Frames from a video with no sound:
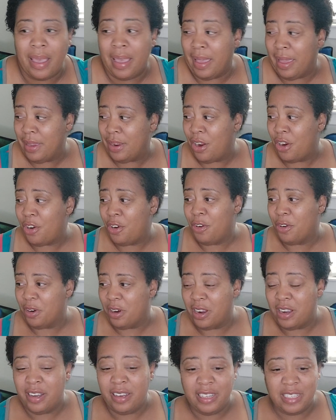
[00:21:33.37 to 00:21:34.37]
And her
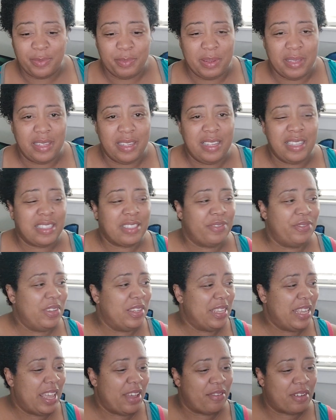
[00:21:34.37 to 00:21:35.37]
husband is
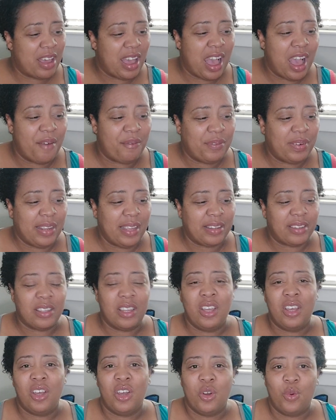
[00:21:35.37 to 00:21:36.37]
finna have conflict
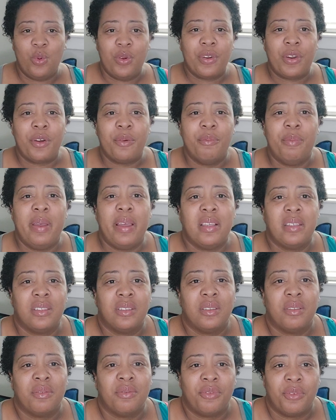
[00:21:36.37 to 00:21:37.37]
with her
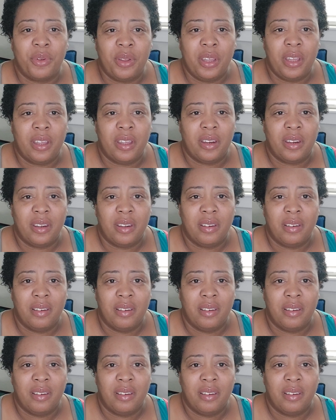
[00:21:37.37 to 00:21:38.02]
best friend.